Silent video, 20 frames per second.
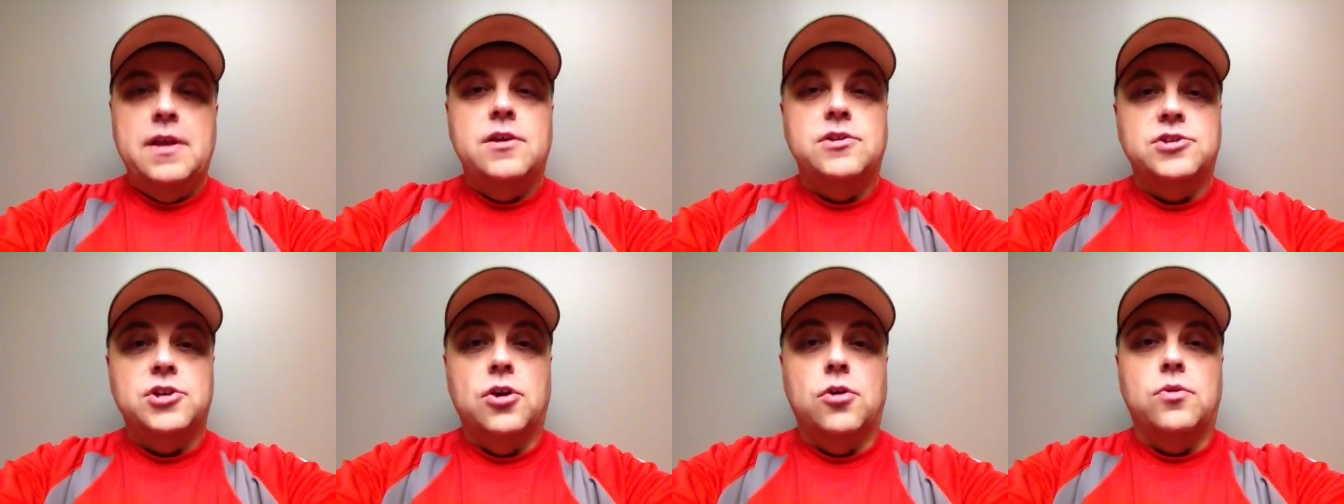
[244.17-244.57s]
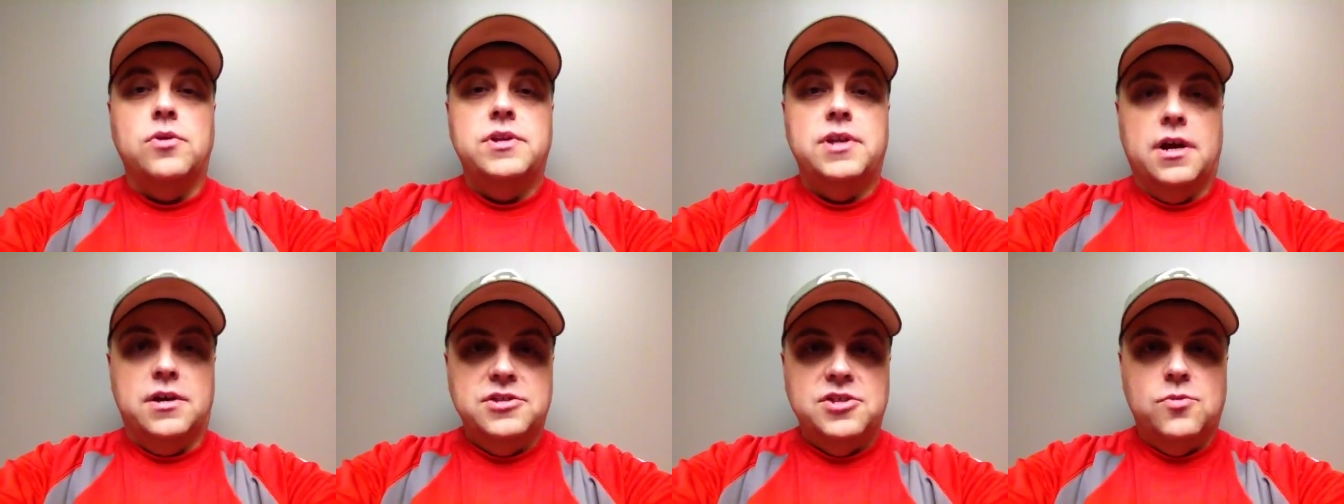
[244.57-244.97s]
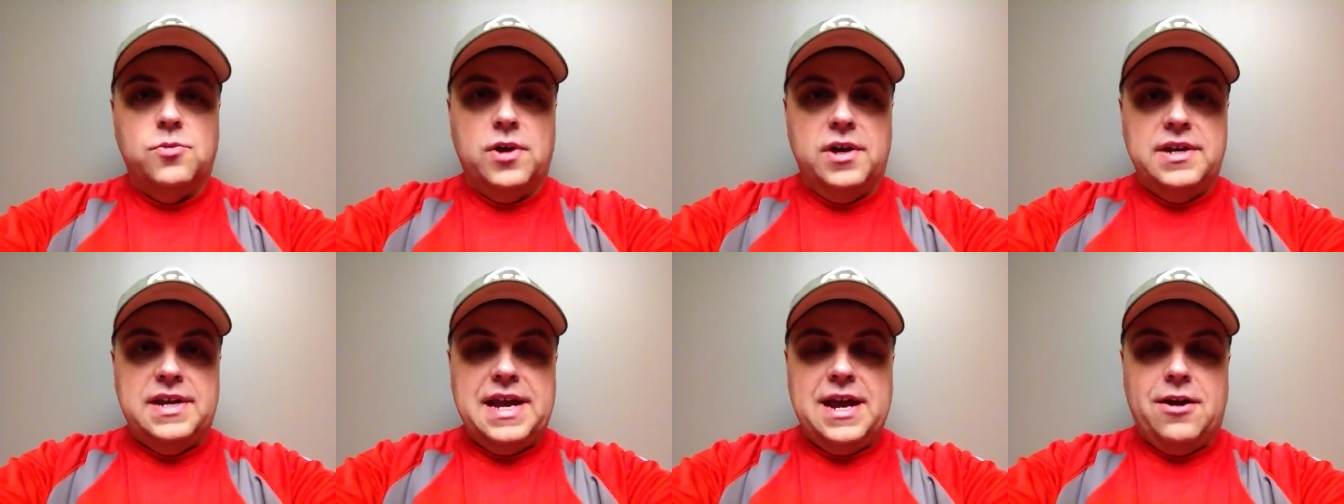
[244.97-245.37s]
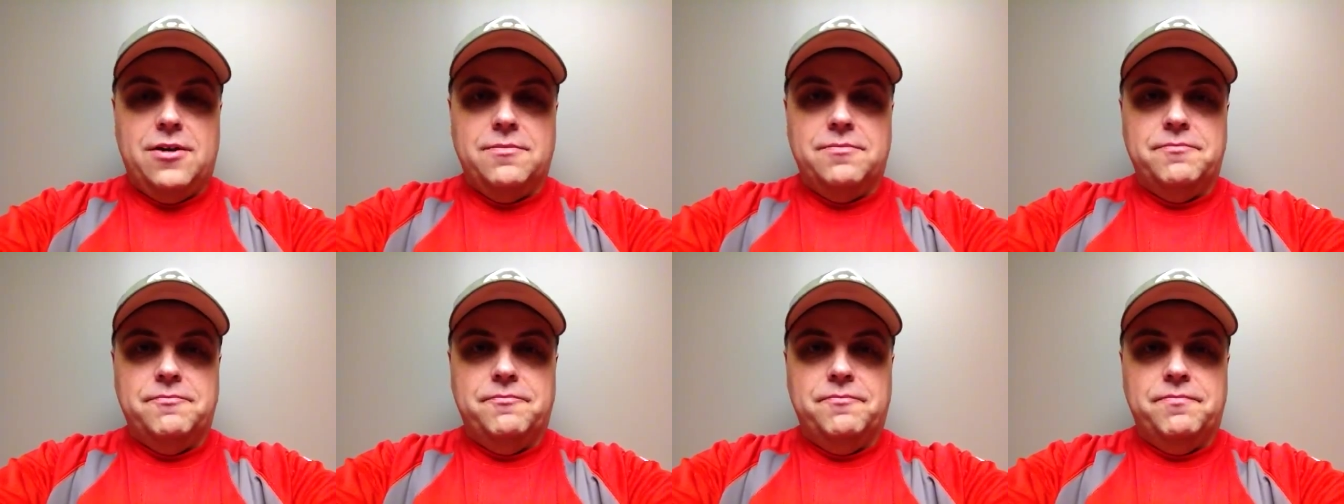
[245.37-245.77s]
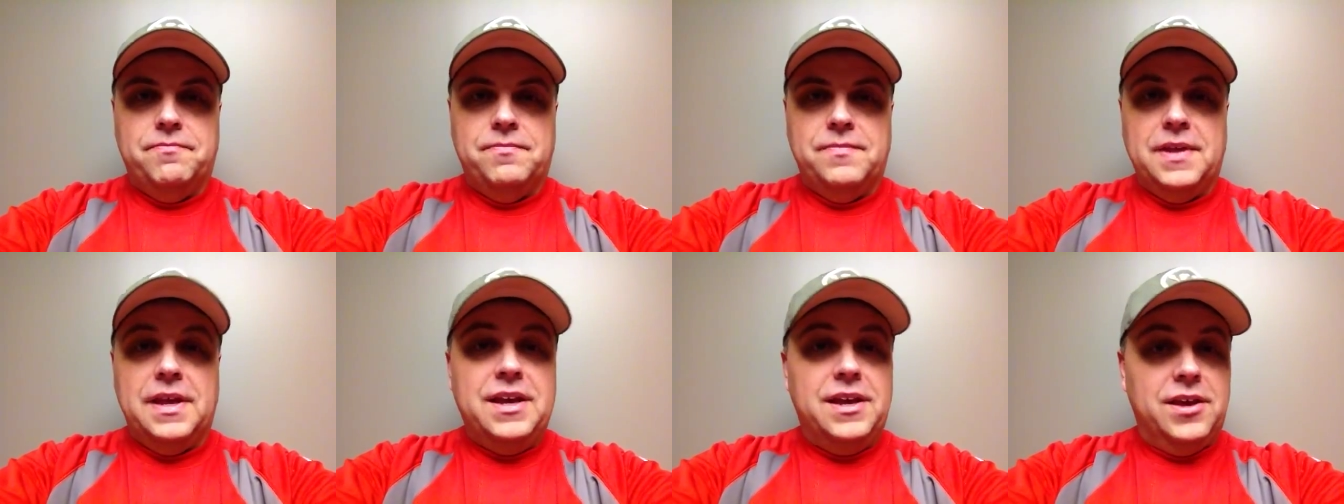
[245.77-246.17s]
So, does the run count?
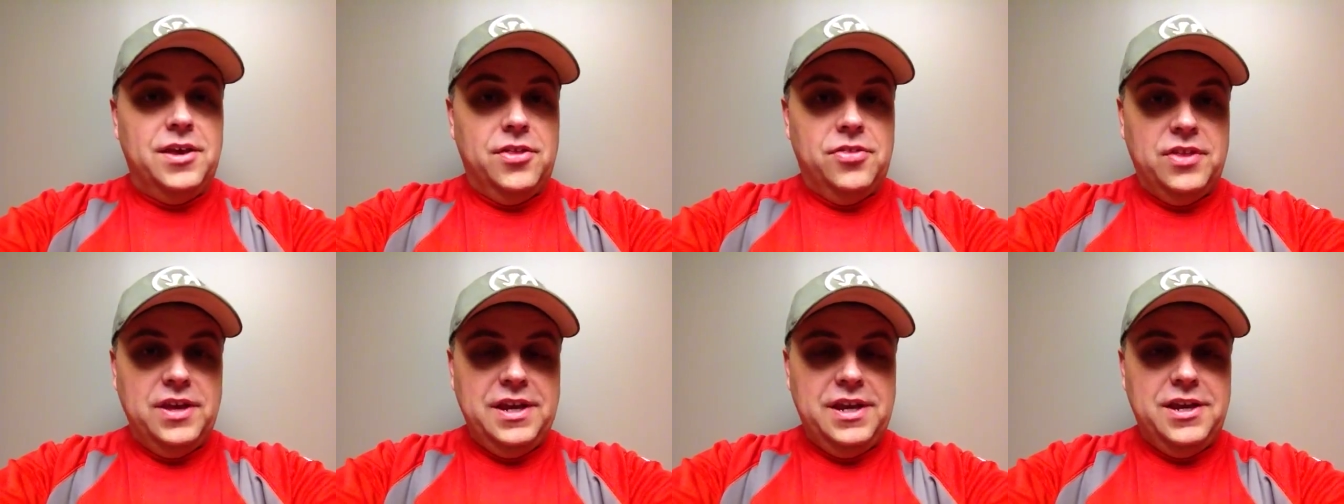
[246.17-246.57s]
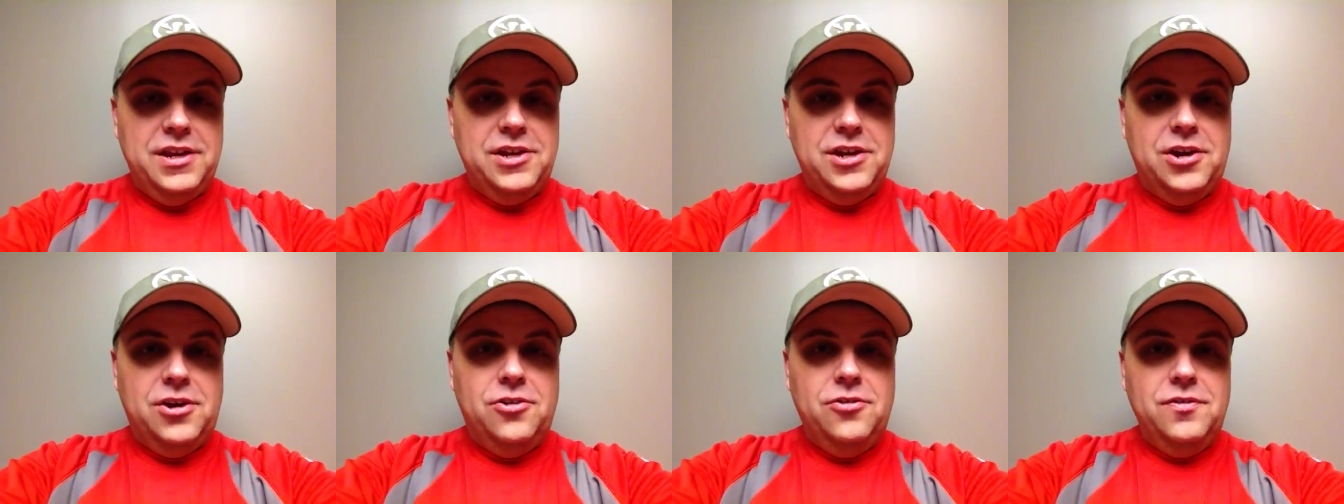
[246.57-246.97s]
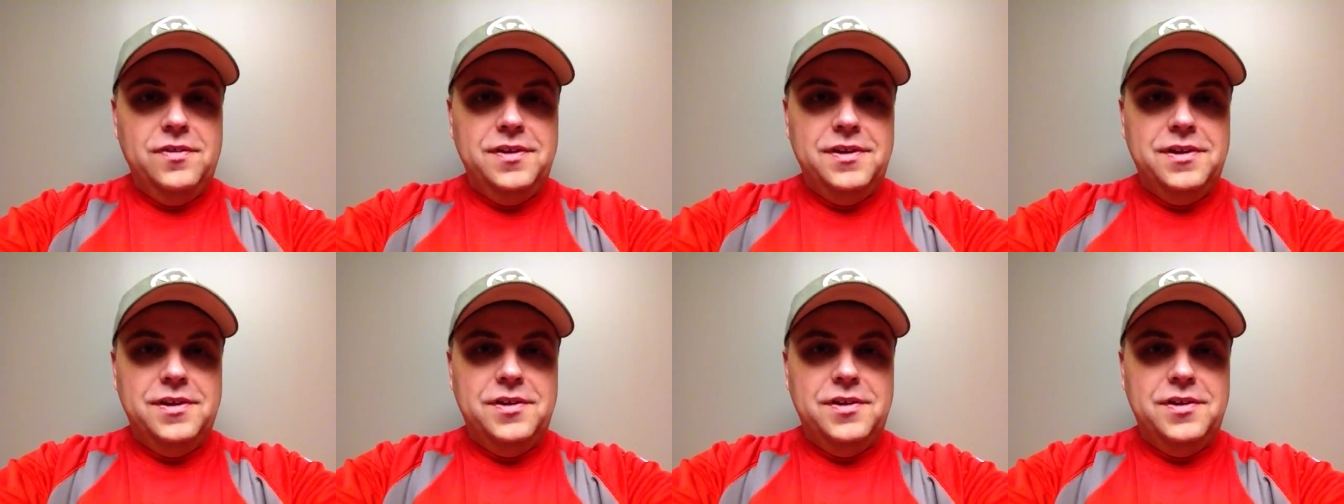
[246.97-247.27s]
Think you know?